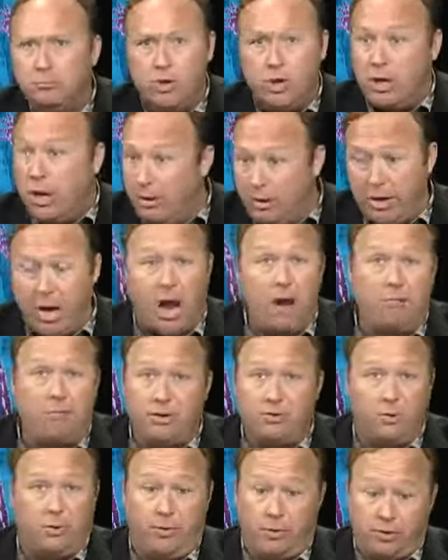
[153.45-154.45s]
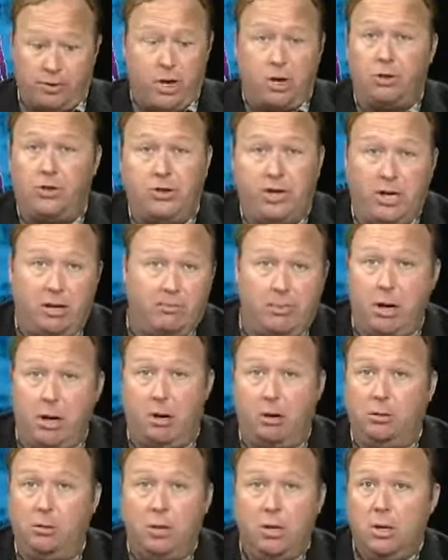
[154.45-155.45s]
You go to countries where there's no
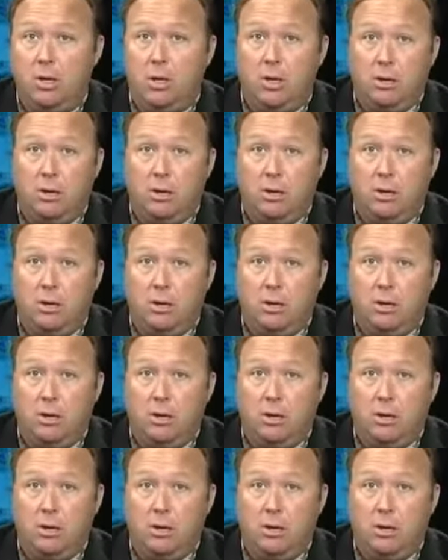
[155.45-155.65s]
GMO,